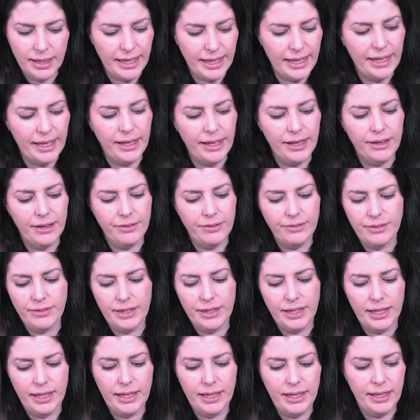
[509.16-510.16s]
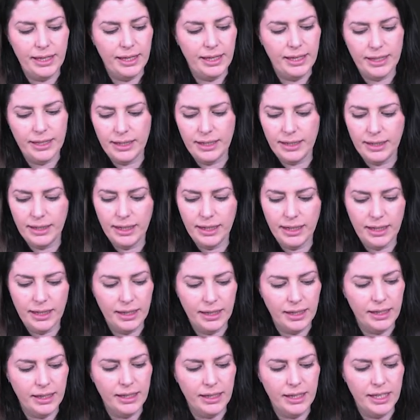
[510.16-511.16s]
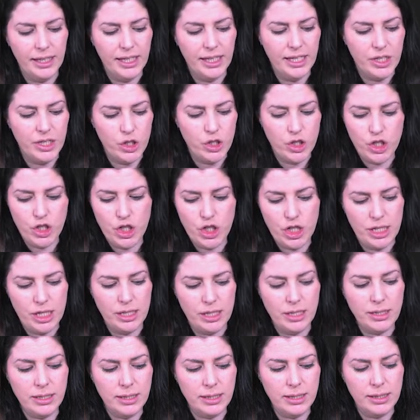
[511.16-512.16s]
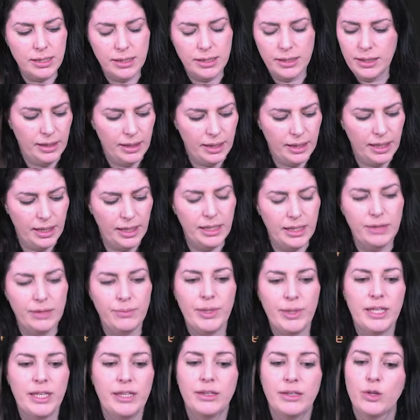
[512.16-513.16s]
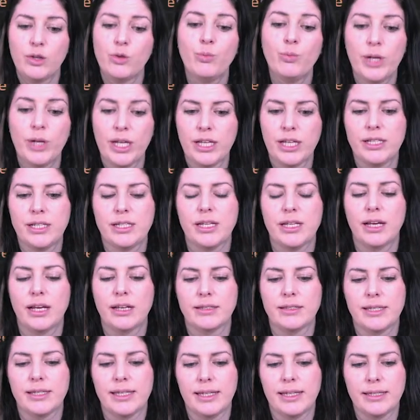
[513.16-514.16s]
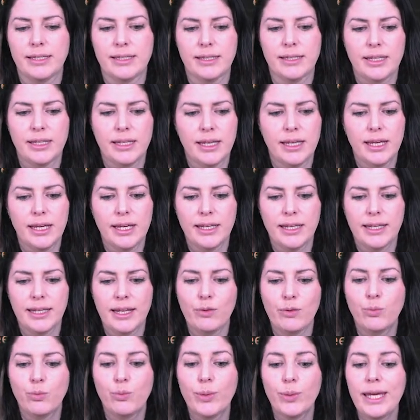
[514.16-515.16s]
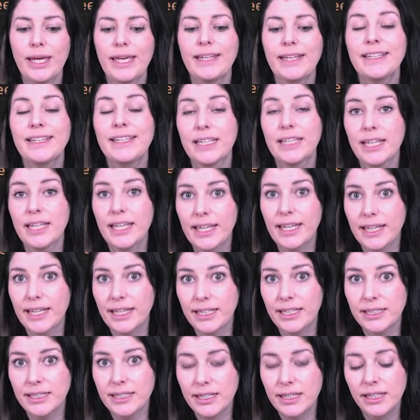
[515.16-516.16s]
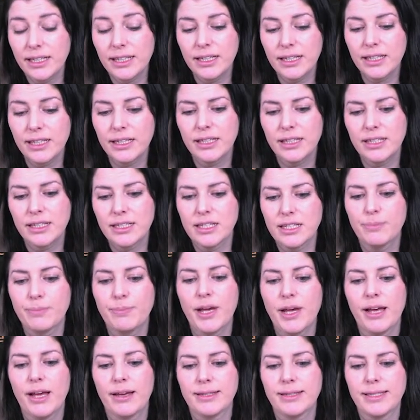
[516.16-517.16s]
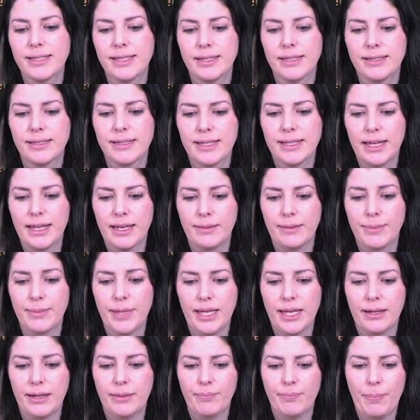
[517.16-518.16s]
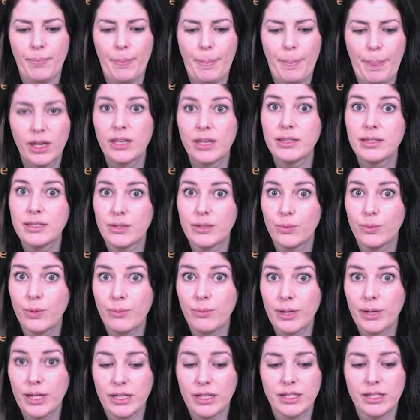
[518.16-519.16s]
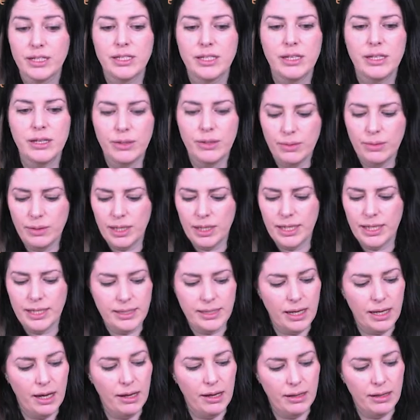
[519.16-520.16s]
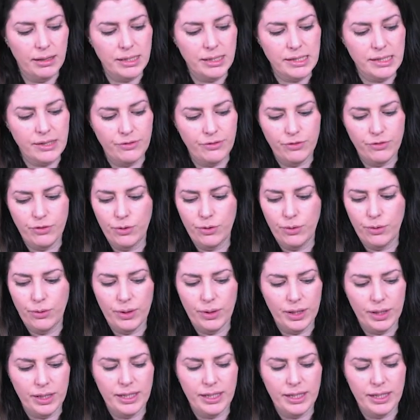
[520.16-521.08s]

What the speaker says: if they like cheese, and then we're going to ask this. Now we need to pass this name in. So what we're going to do is ask for